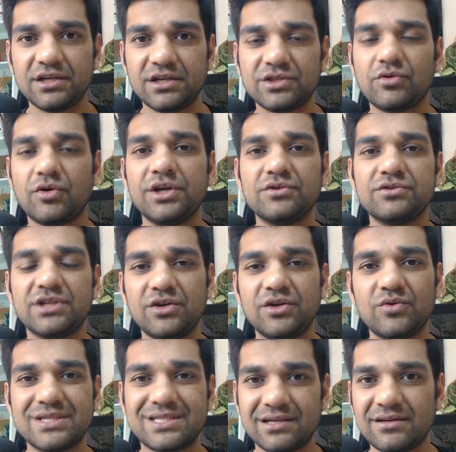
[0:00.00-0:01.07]
It is going to send
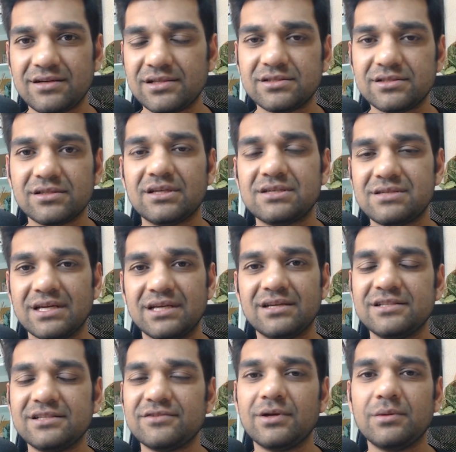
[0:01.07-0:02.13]
you a signals, that
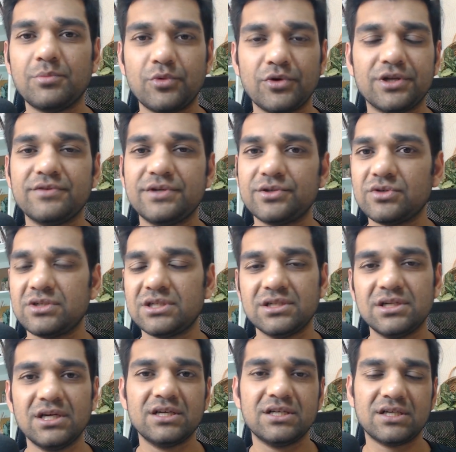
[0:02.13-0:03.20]
signals will put you into a
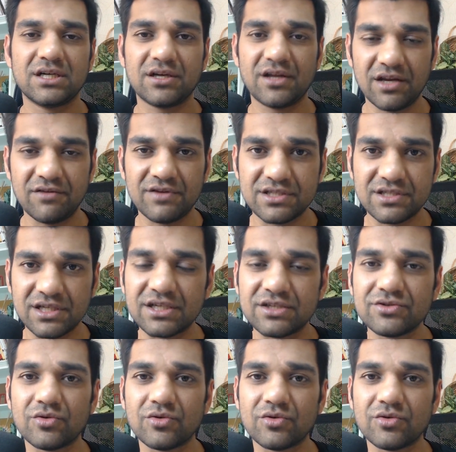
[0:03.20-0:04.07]
craving state.